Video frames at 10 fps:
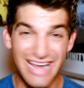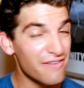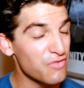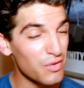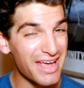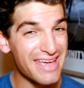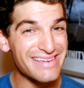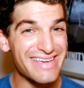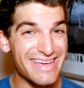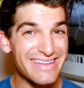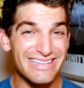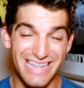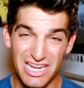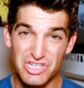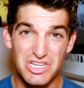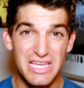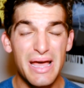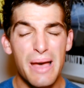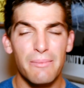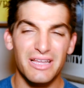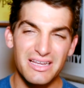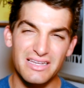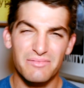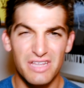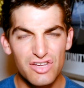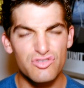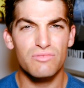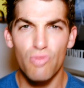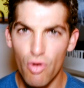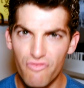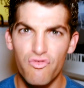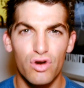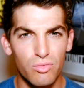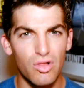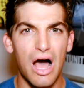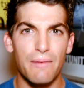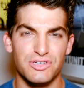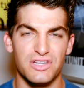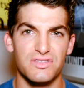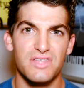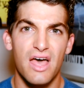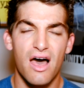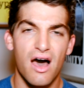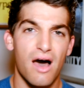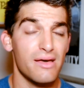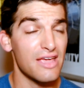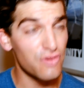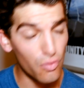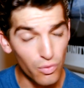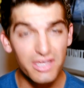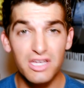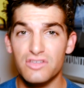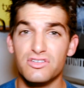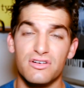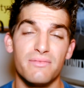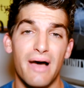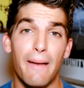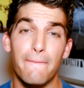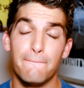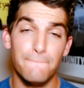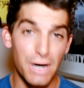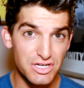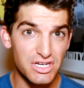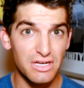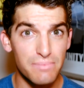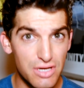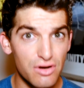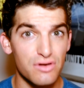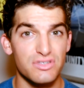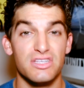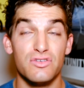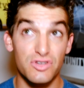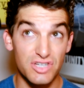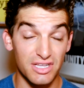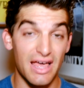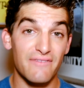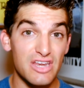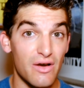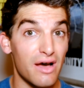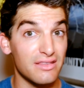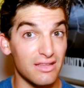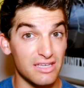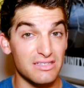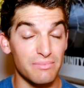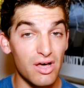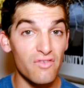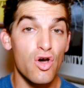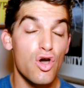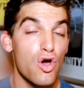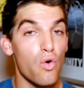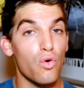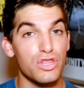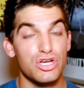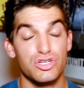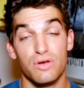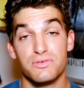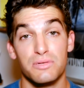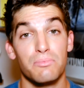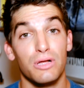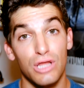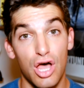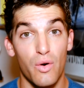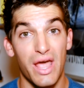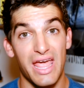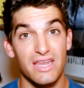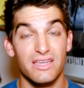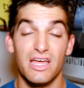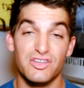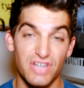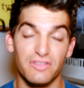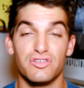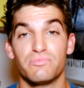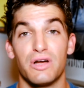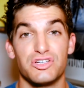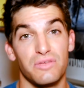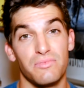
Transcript: not 4K again, it's HD. But like I said, I'm giving you some more affordable options. Uh, if you're really concerned about budget computers, you can check that video out in the links above or the description below below and, and check out those budget